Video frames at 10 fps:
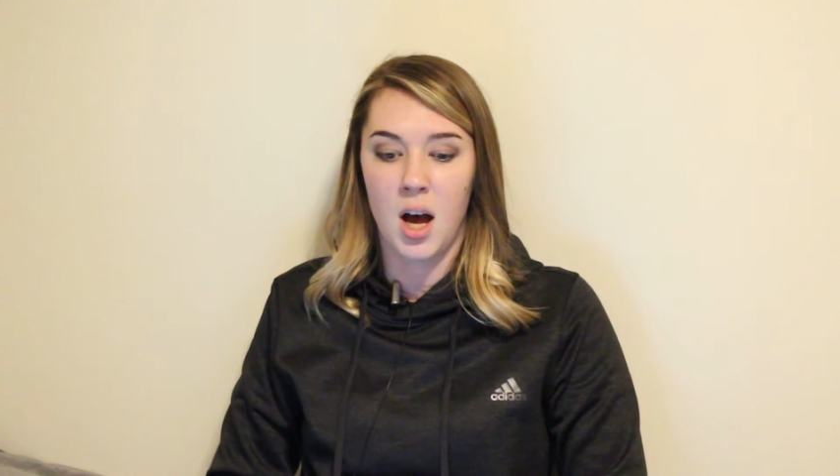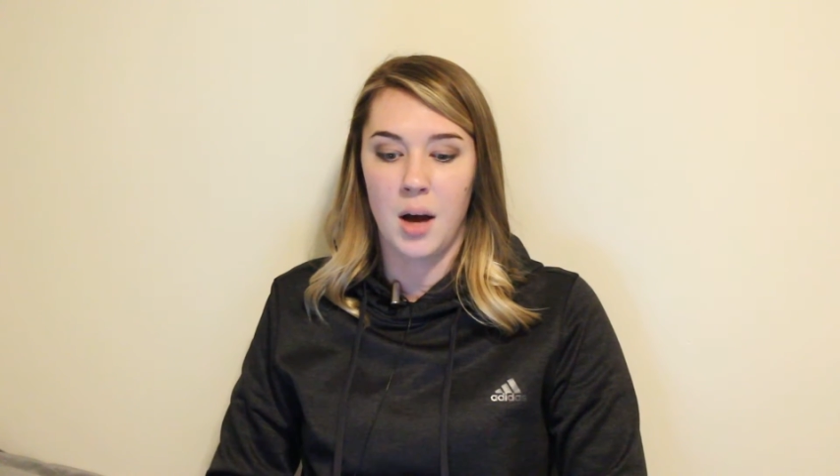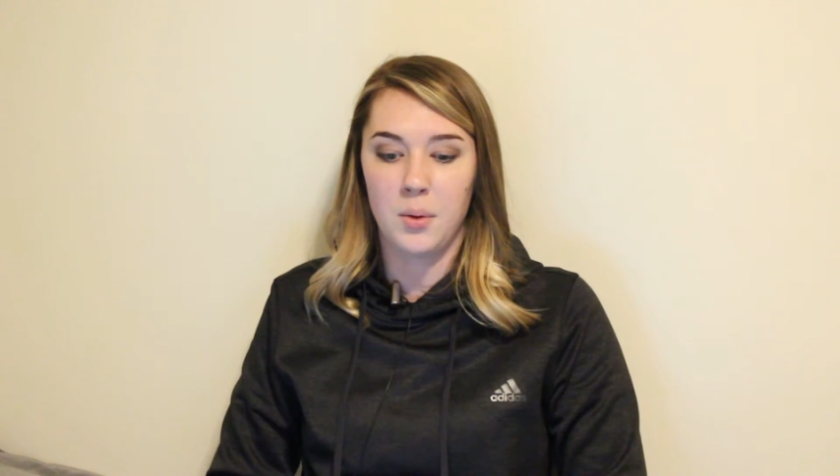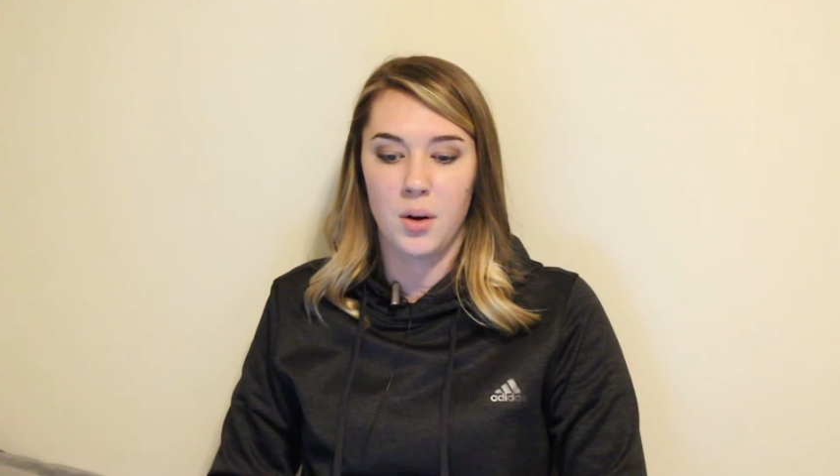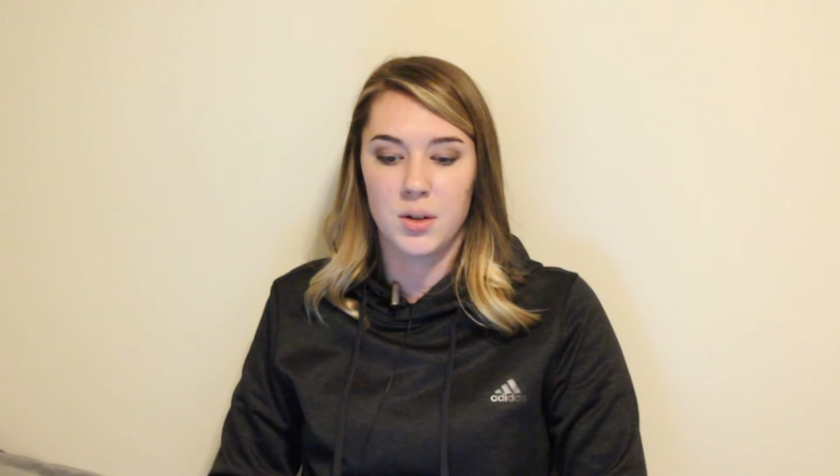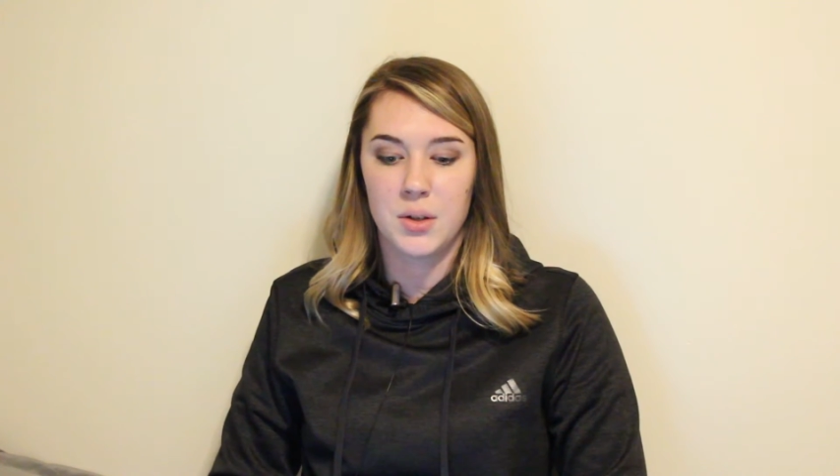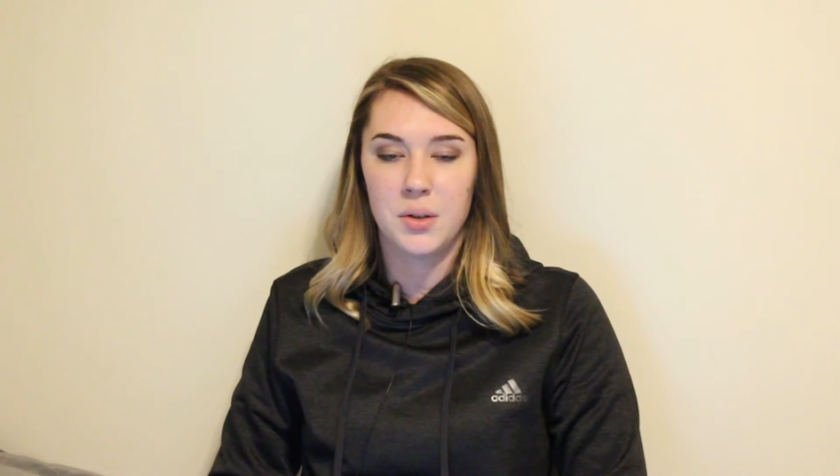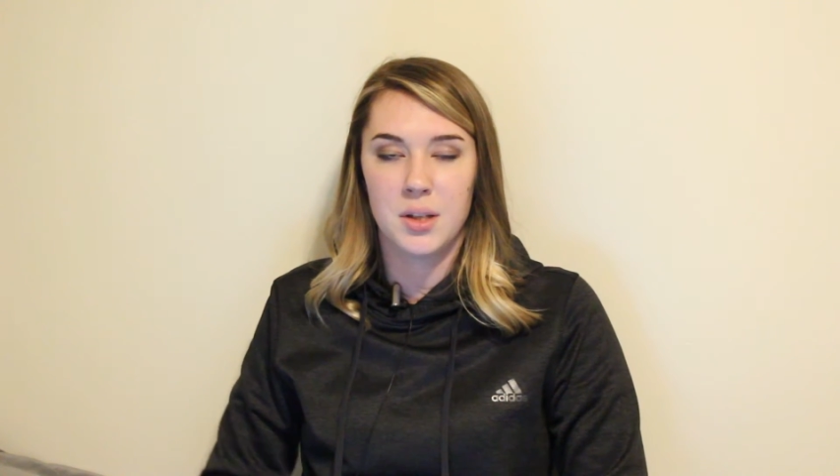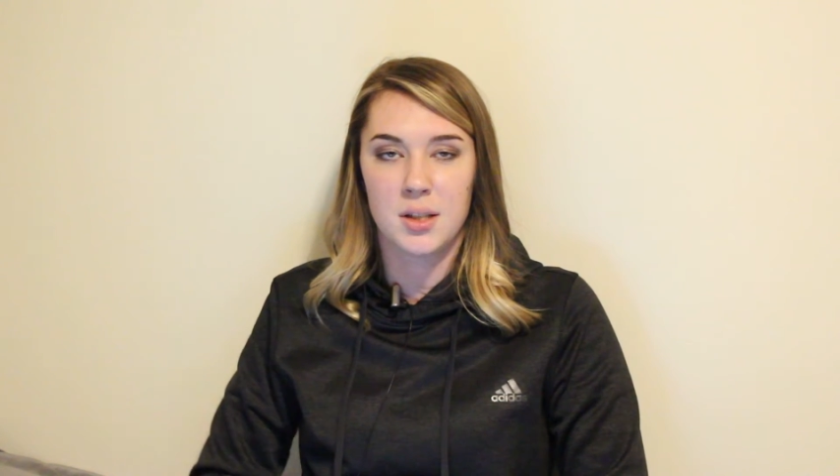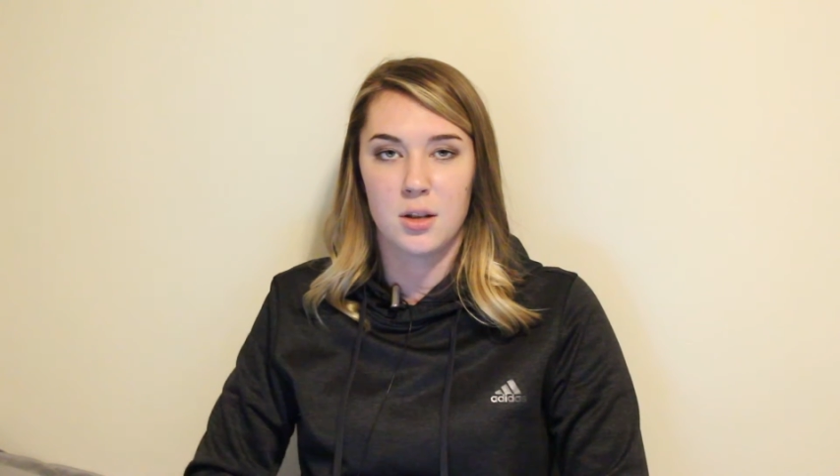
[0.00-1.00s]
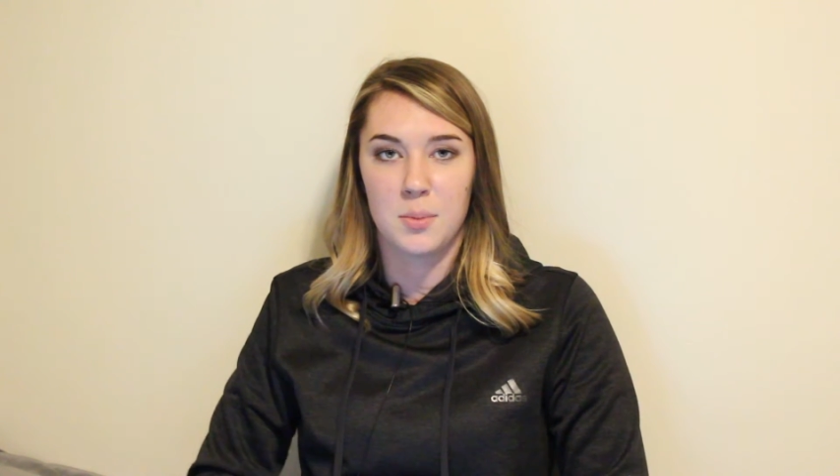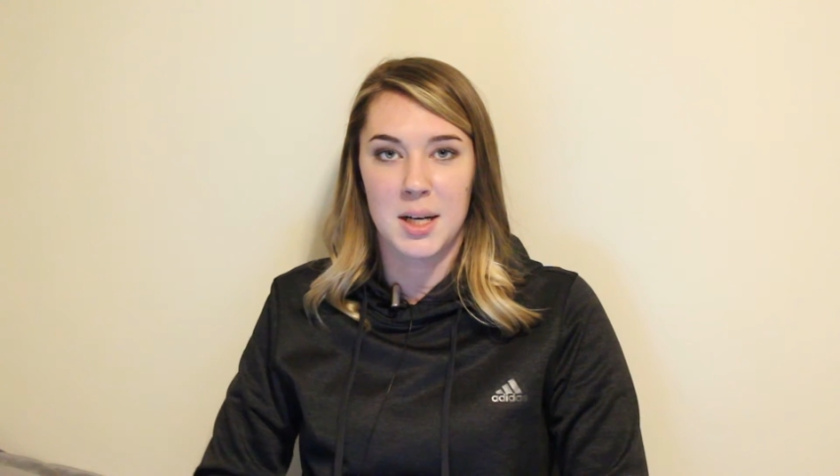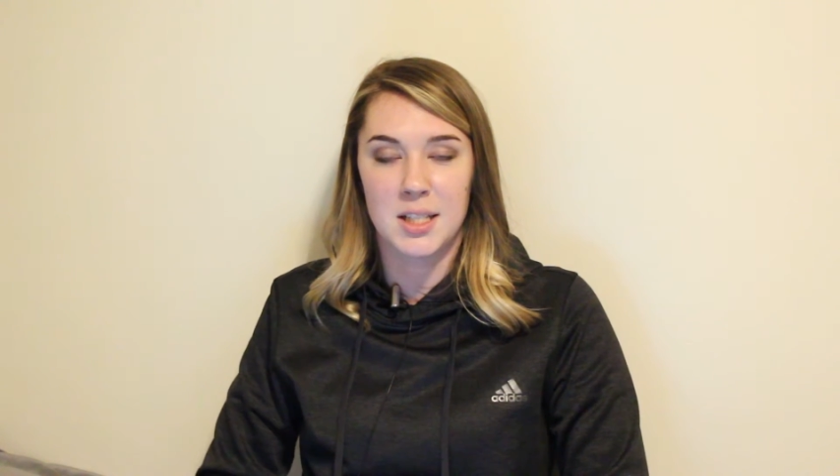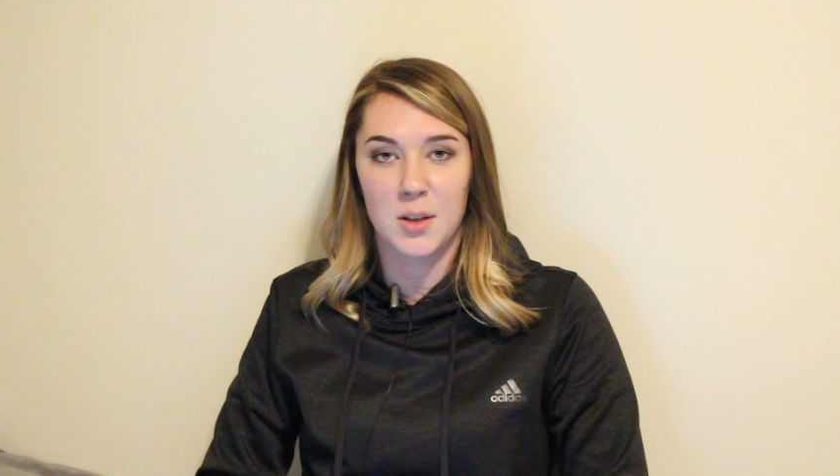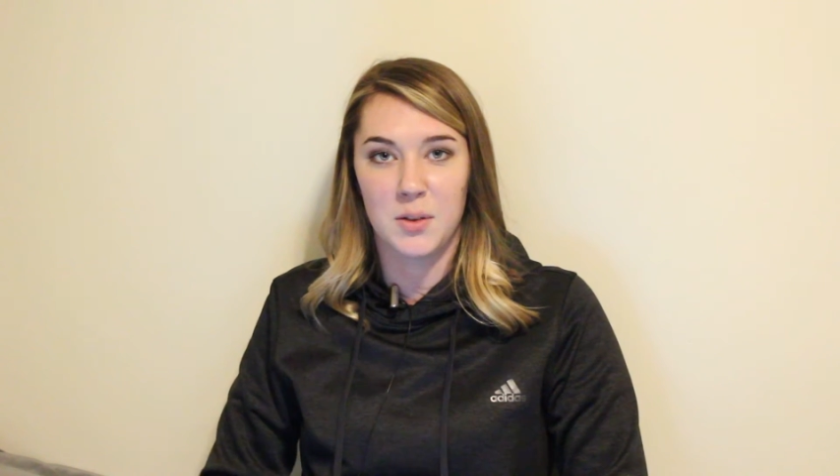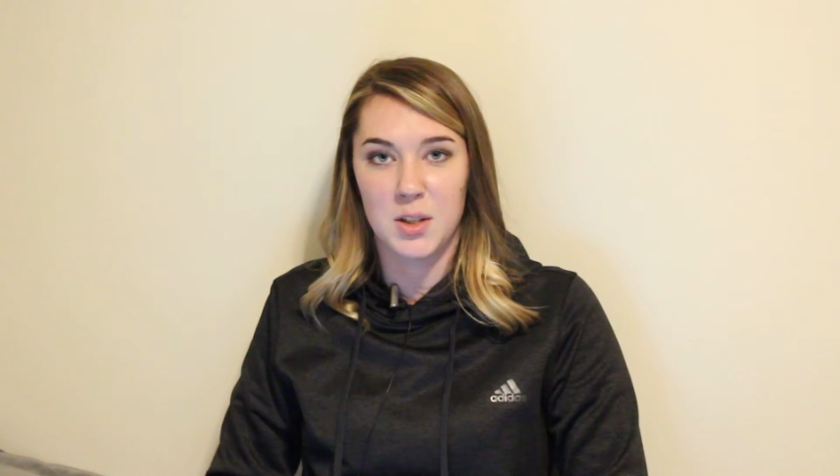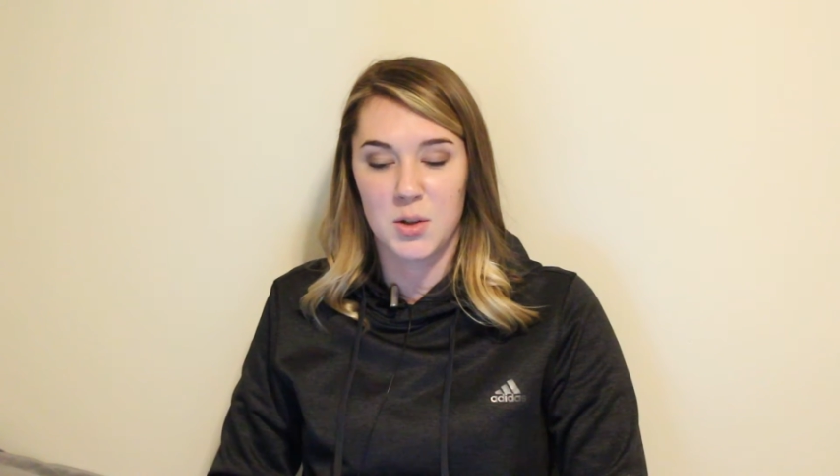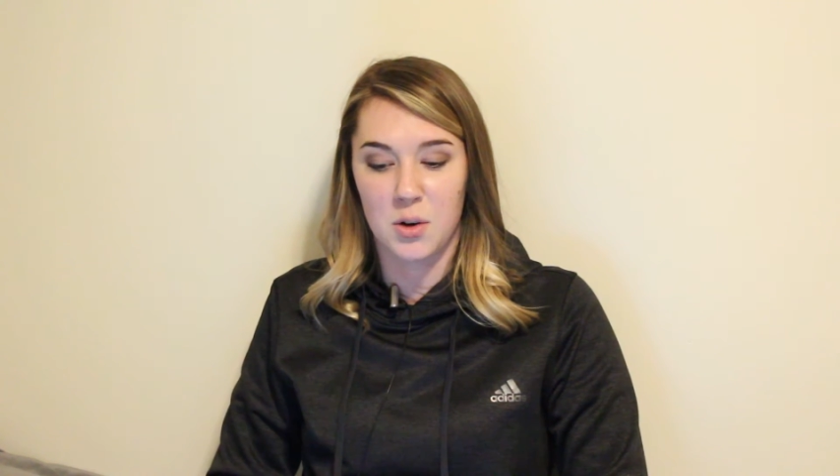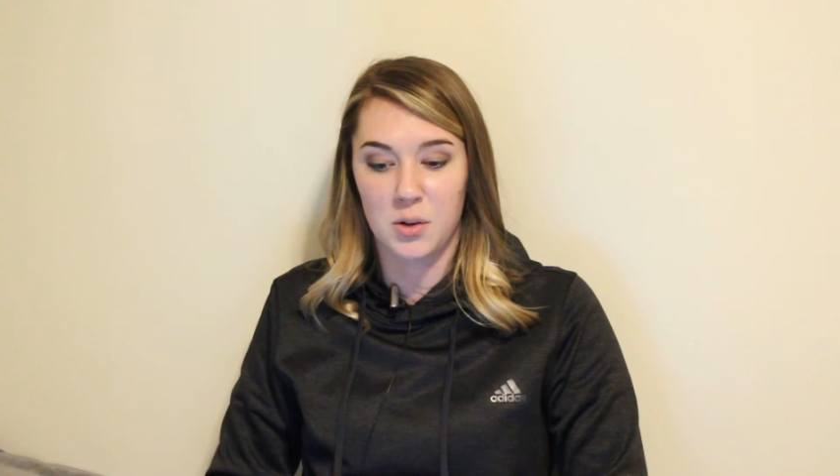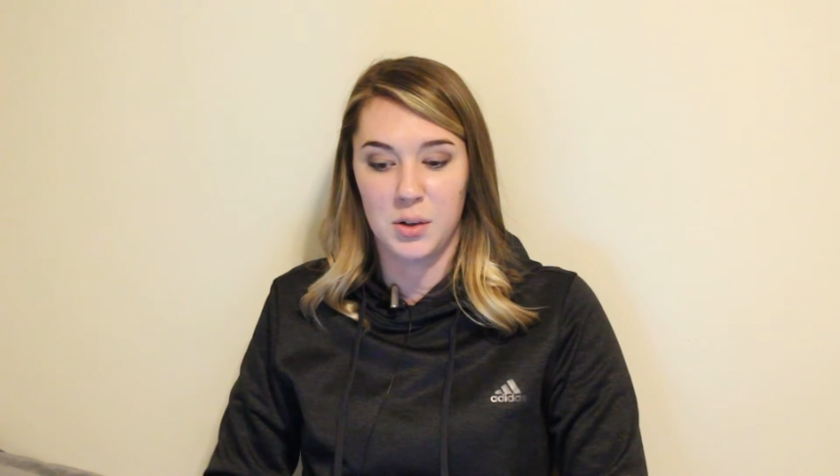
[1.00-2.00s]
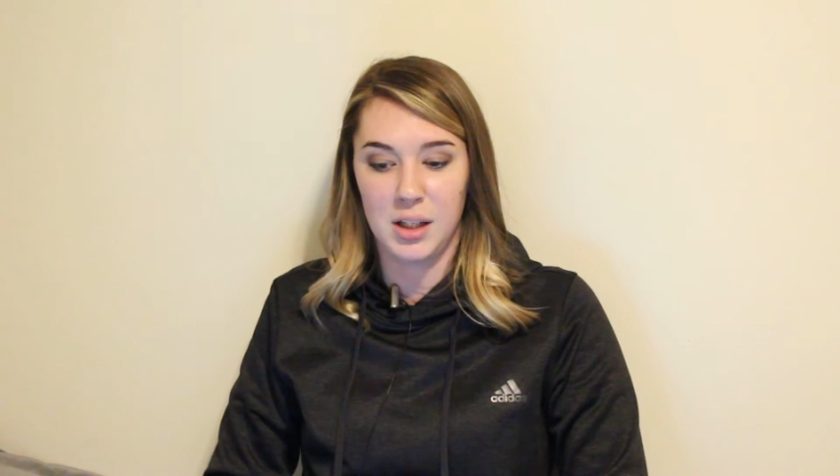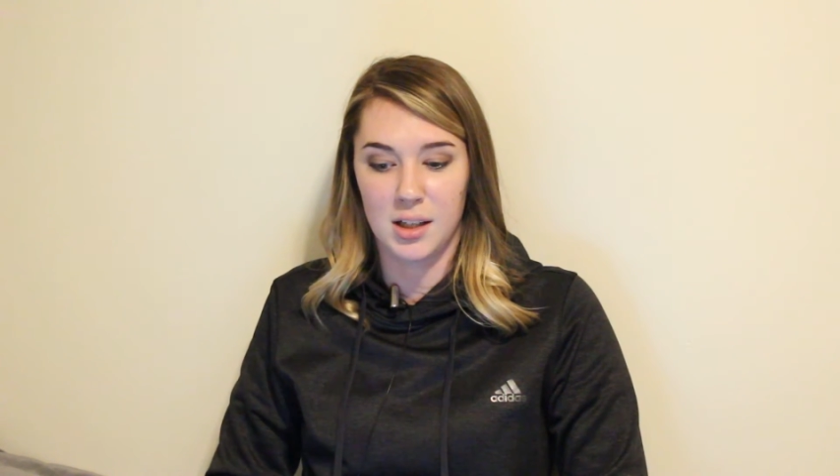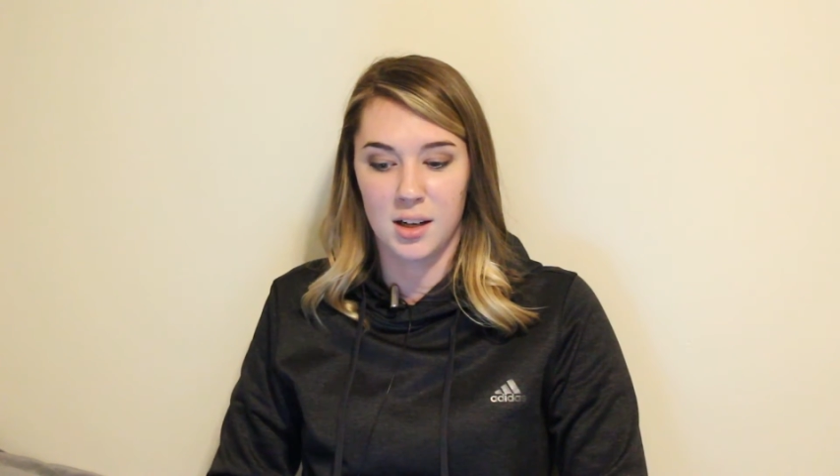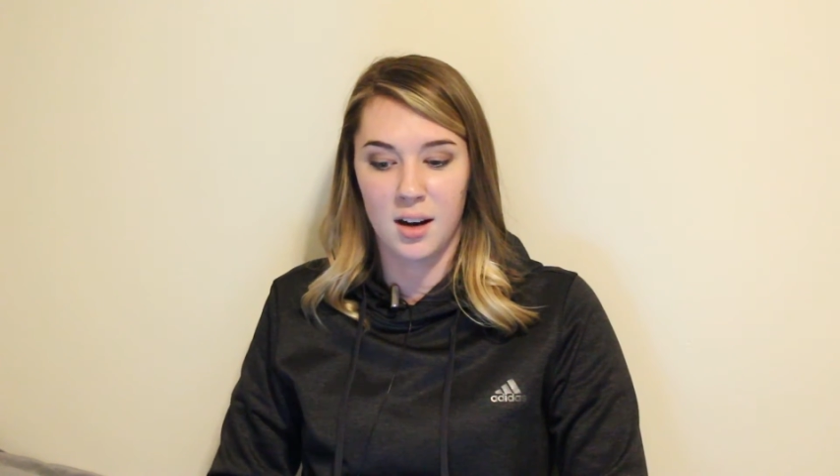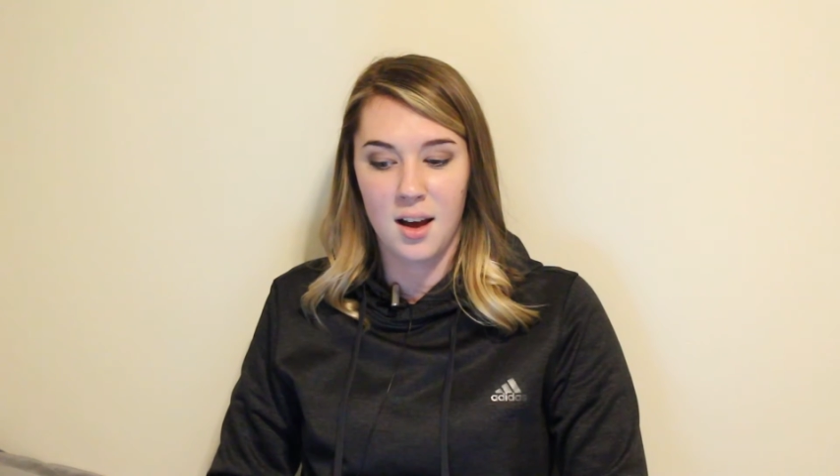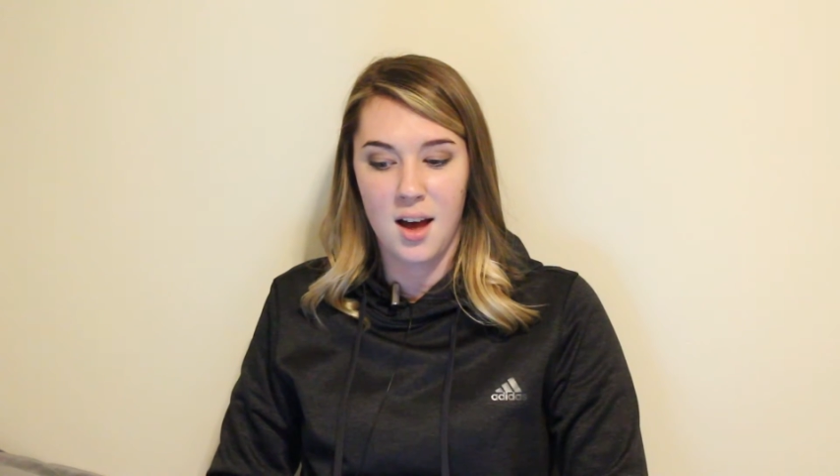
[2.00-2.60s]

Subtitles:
I would also consider myself a strong leader.